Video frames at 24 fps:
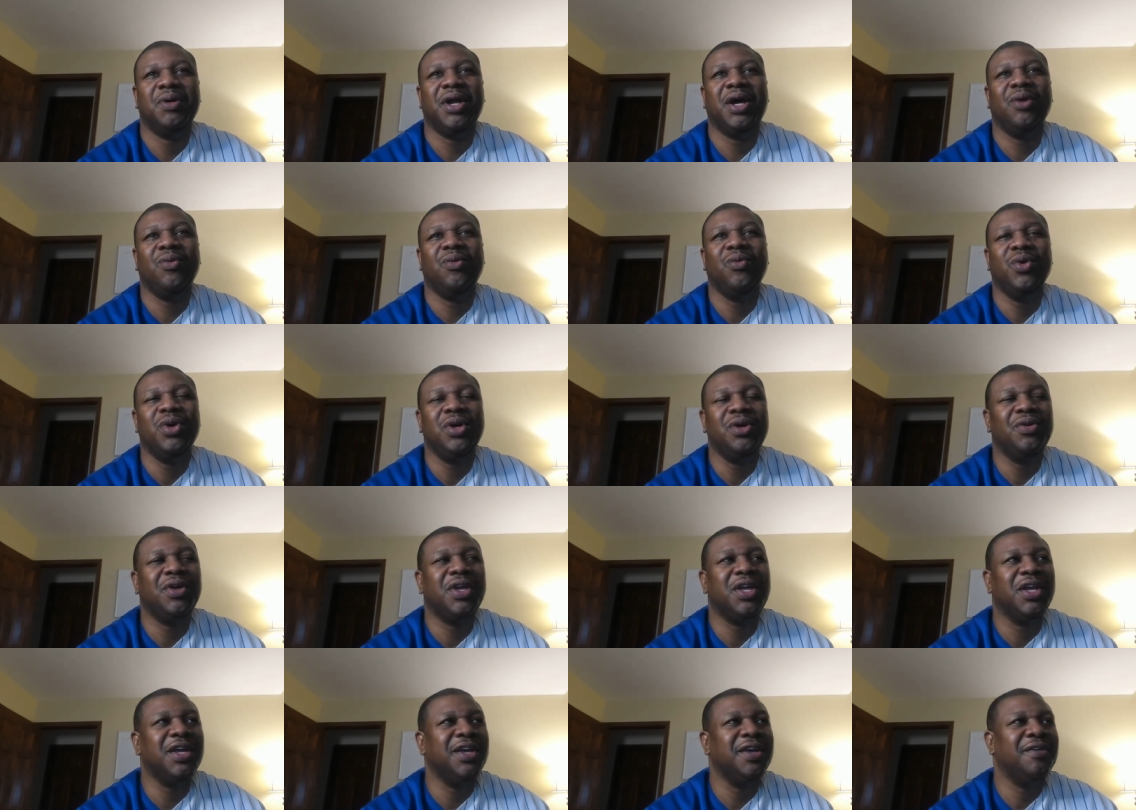but I
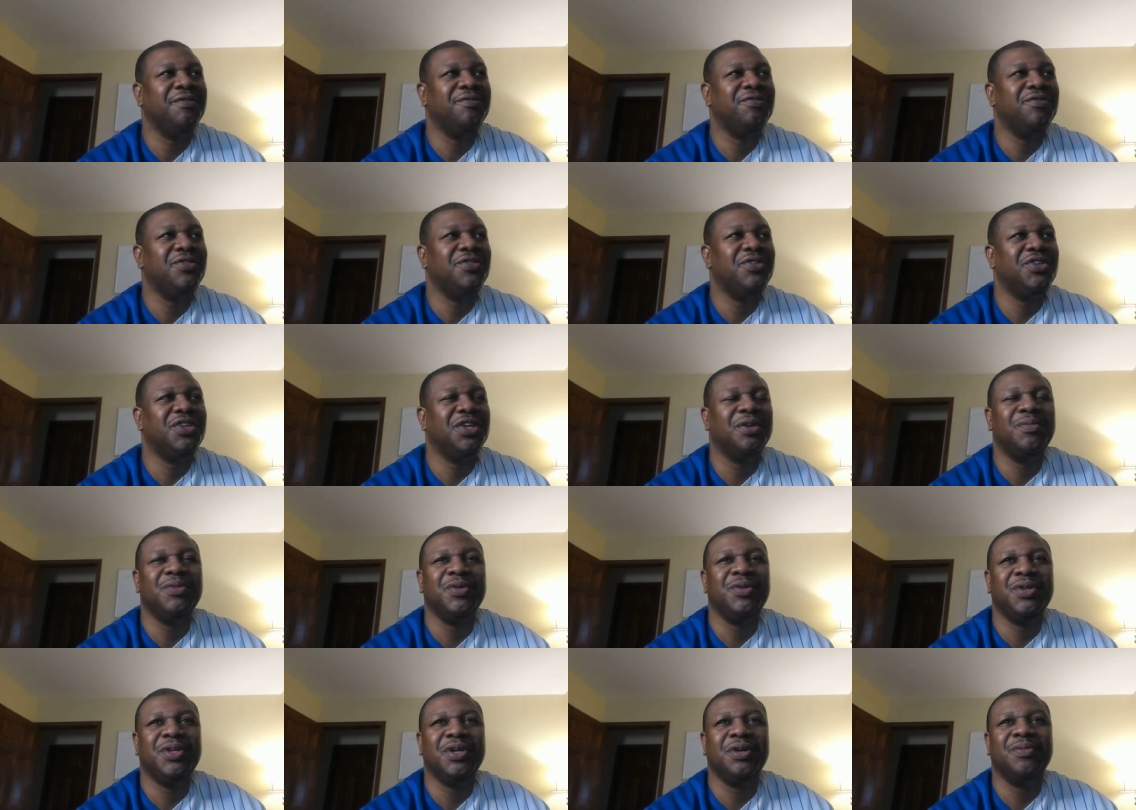will give
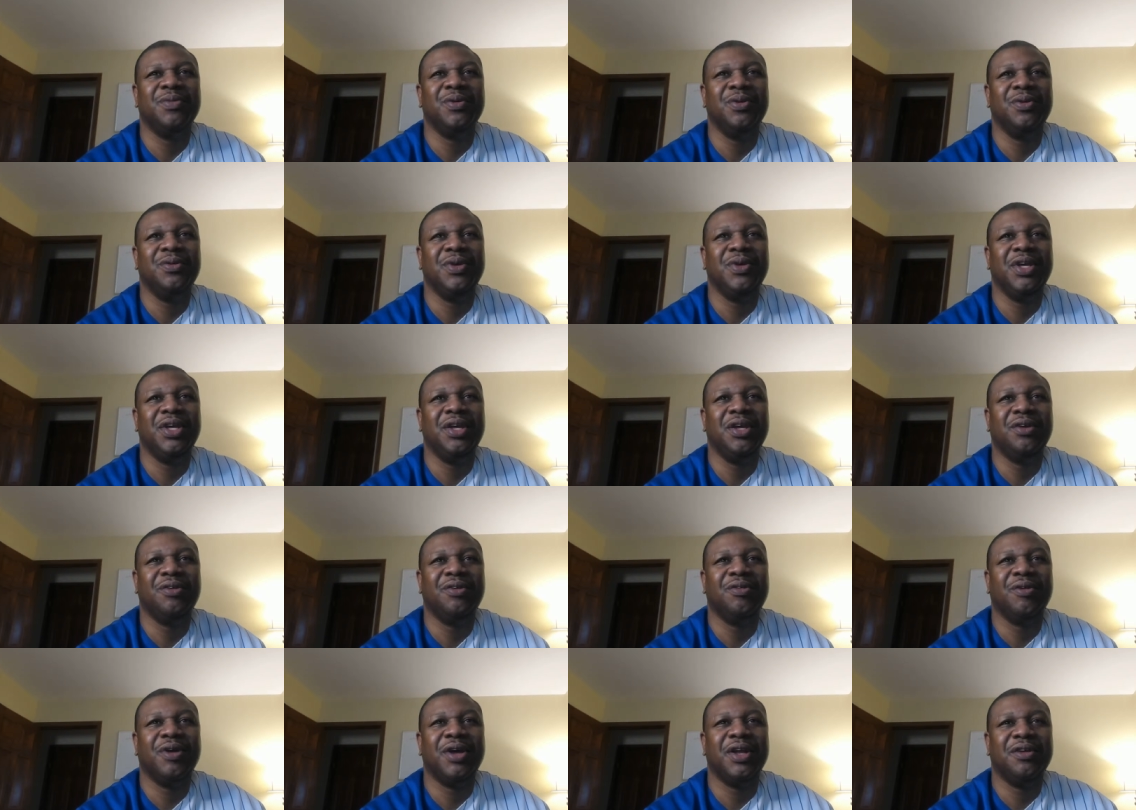WWE
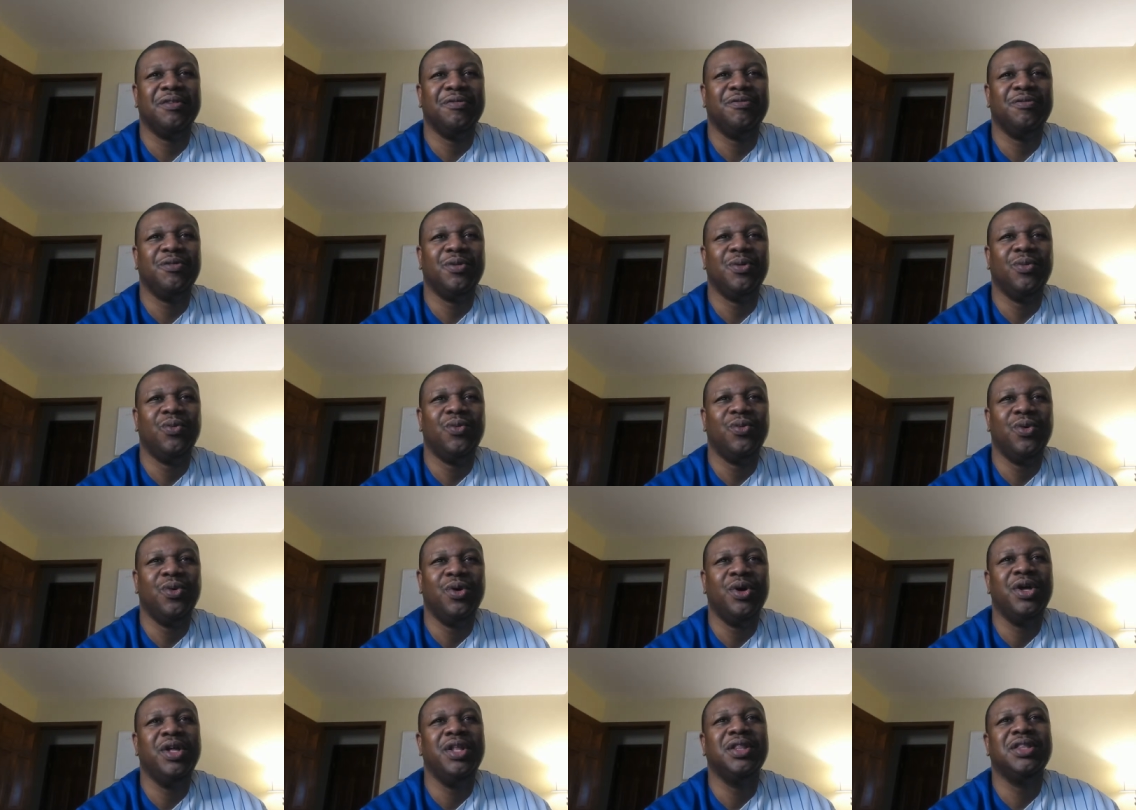credit for
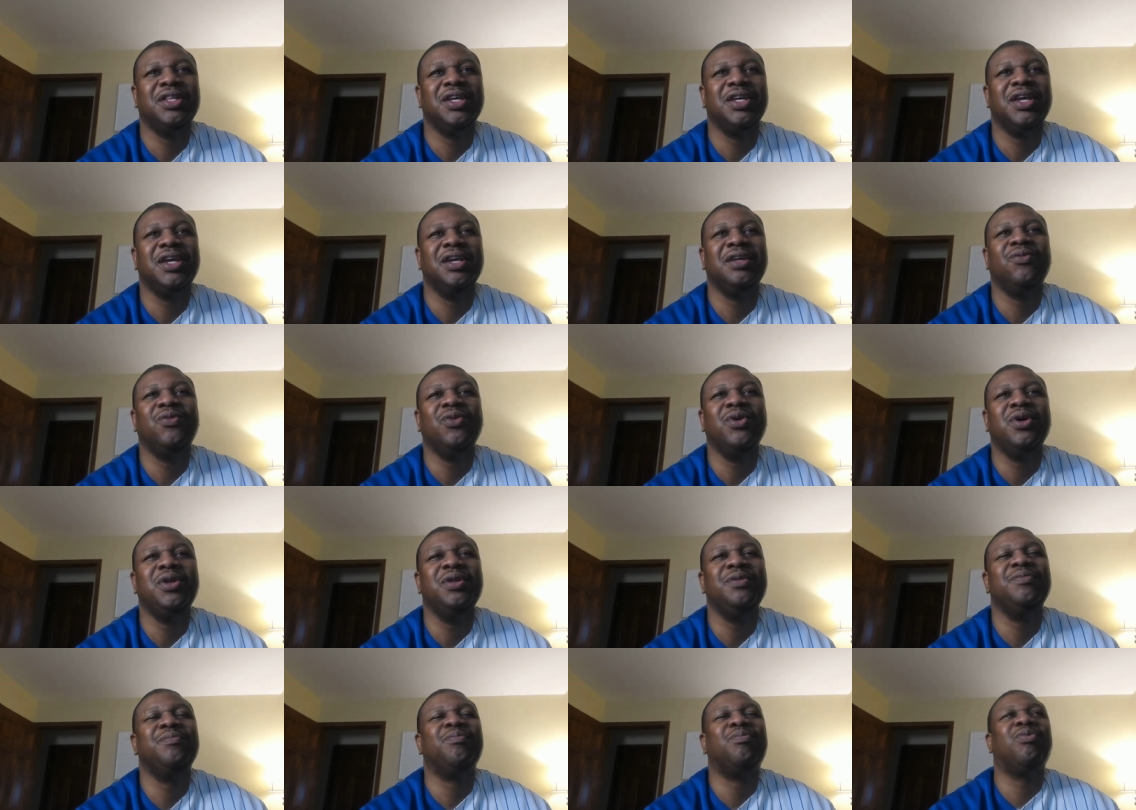one thing,
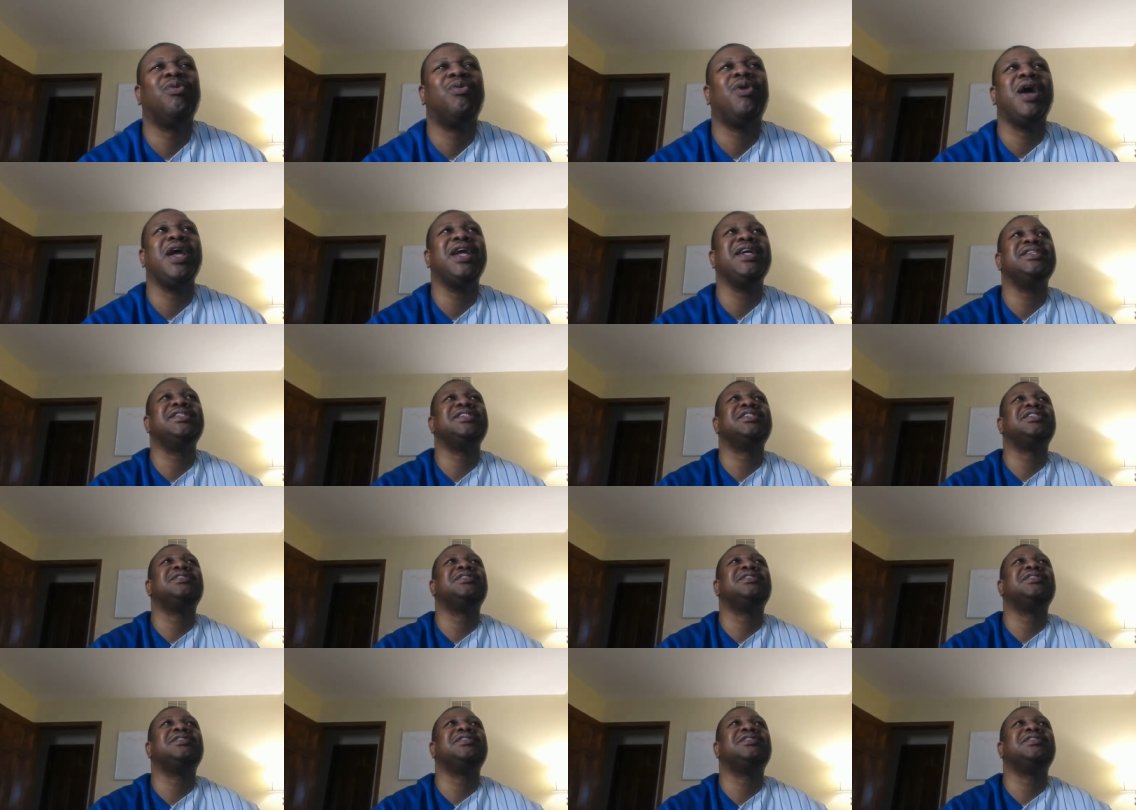one bright